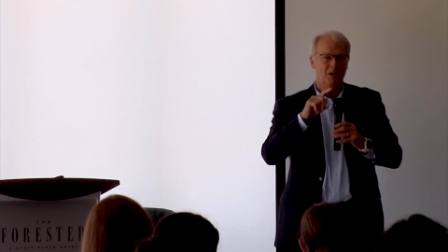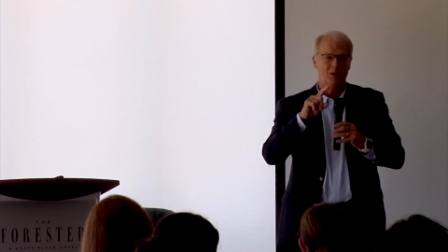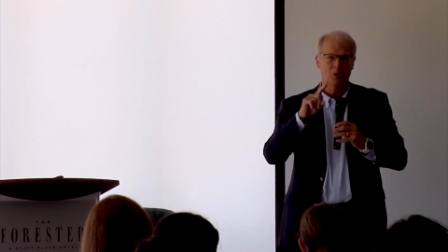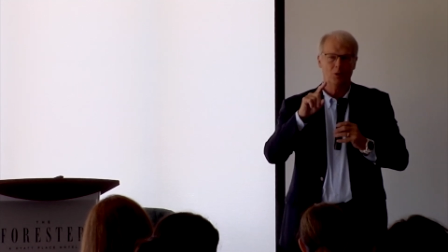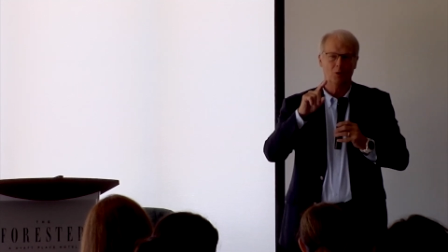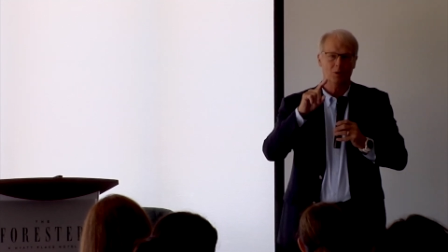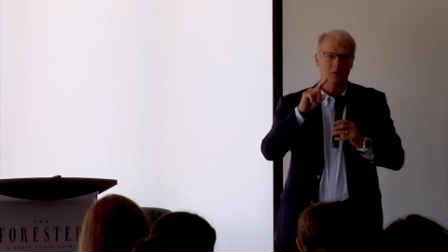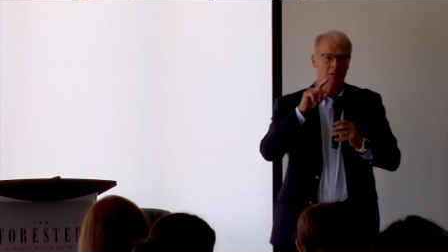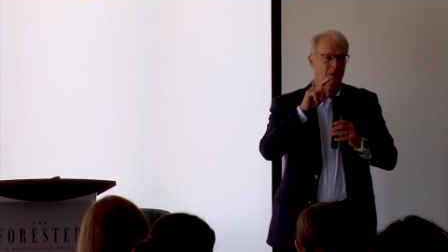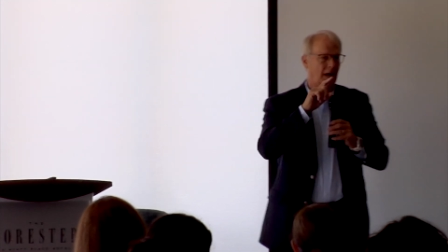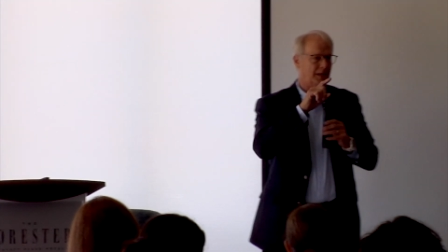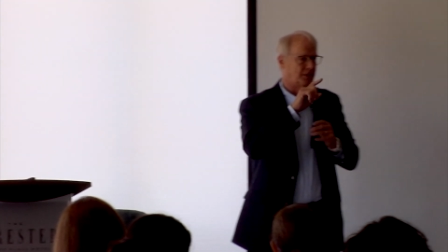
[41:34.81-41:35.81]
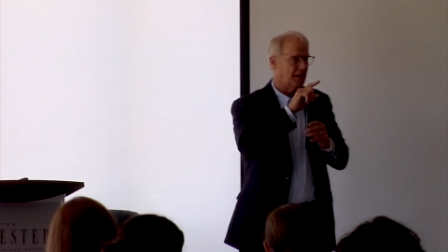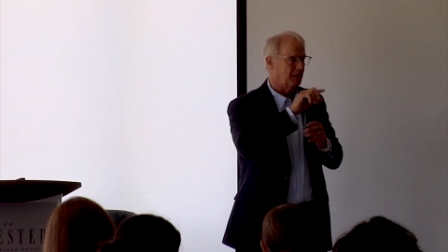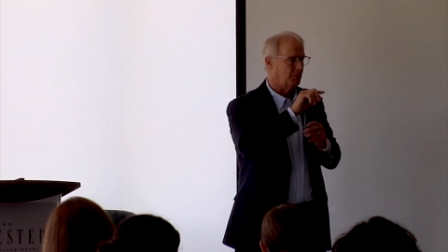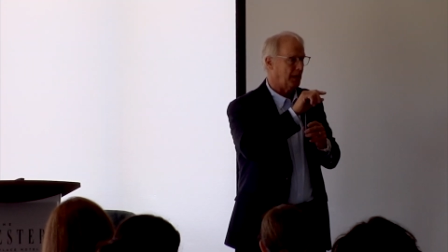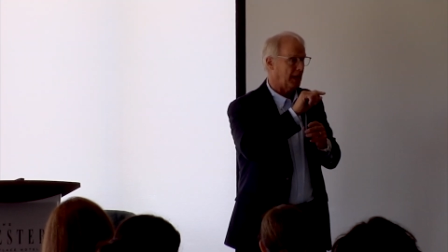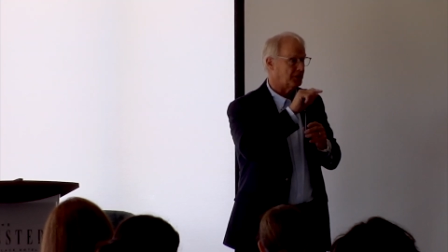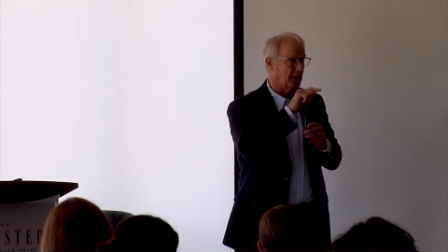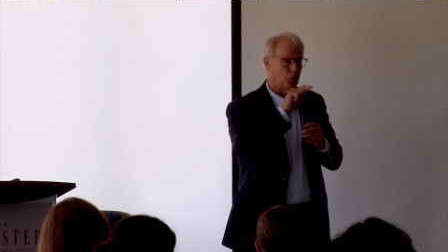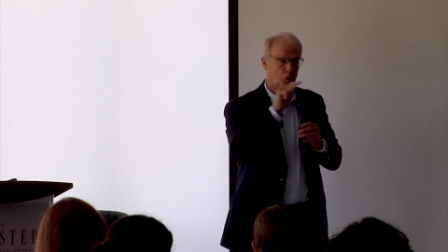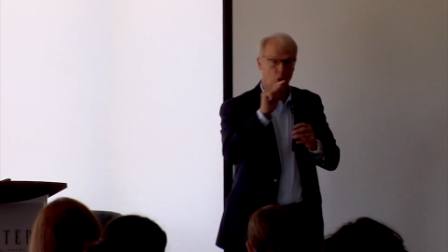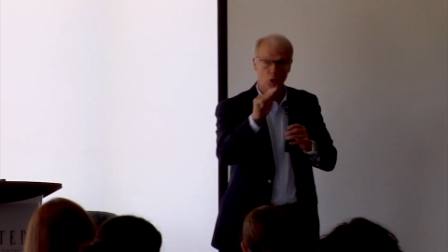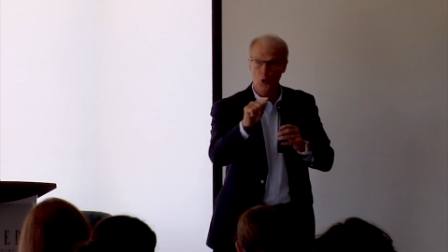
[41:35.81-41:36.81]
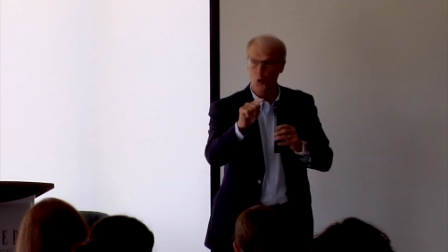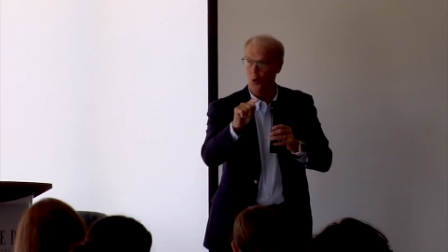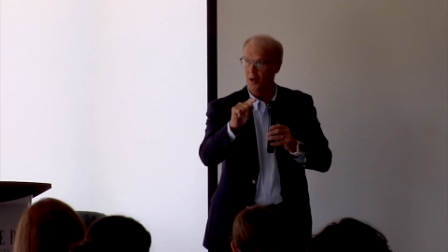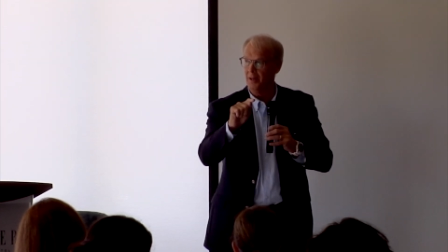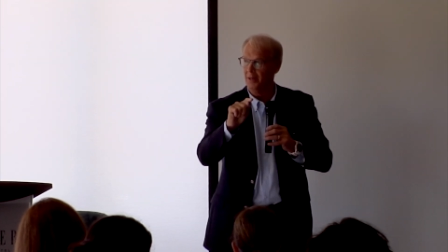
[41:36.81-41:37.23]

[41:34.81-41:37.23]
who I said 2.